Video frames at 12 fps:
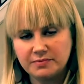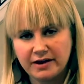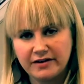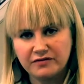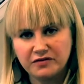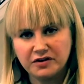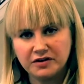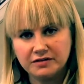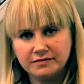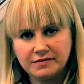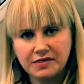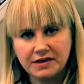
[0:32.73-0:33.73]
to pay
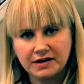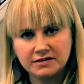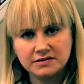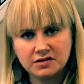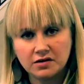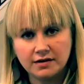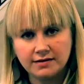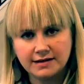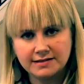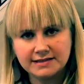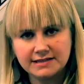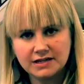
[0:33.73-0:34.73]
for things that are
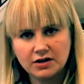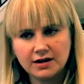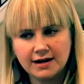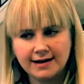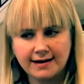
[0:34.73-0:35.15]
unnecessary,